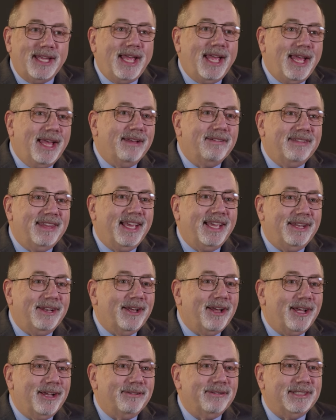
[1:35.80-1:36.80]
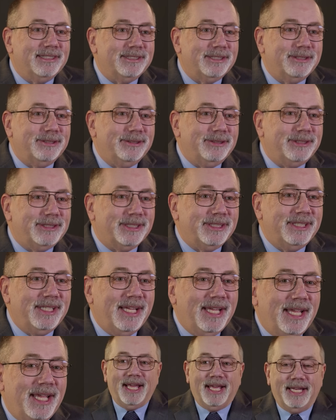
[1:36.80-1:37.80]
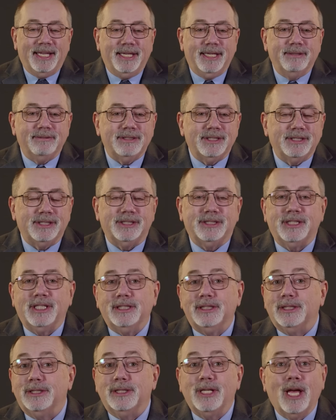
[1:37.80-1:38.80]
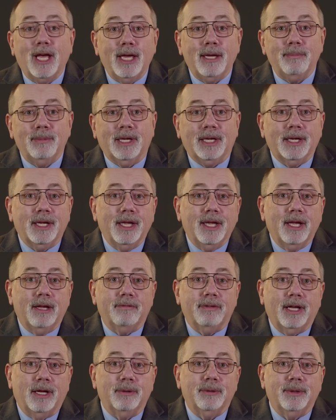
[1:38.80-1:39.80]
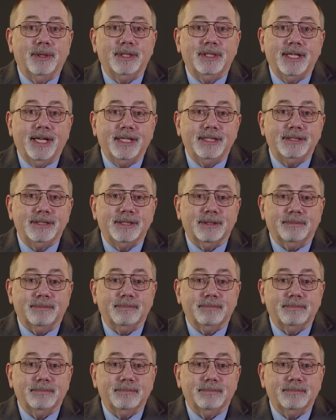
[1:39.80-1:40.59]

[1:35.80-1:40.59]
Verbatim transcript: to have that high resolution and it gives us a sense of timing of how long it takes them.